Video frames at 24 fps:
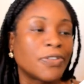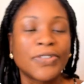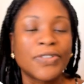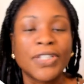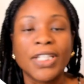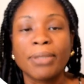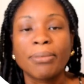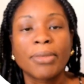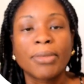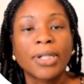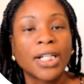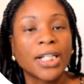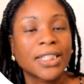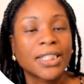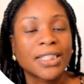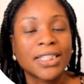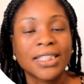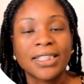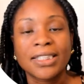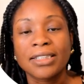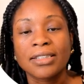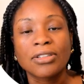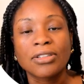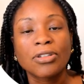
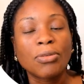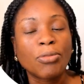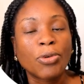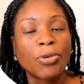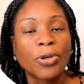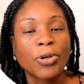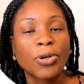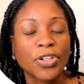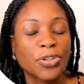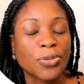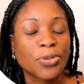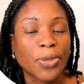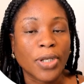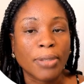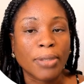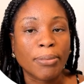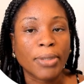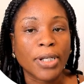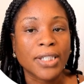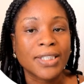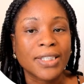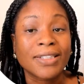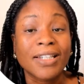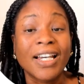$15. It's no more than
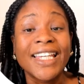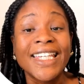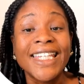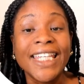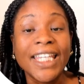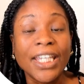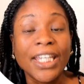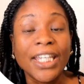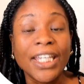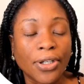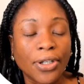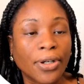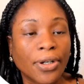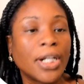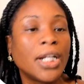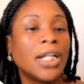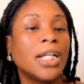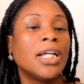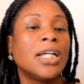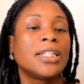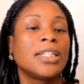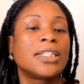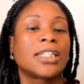$20 a year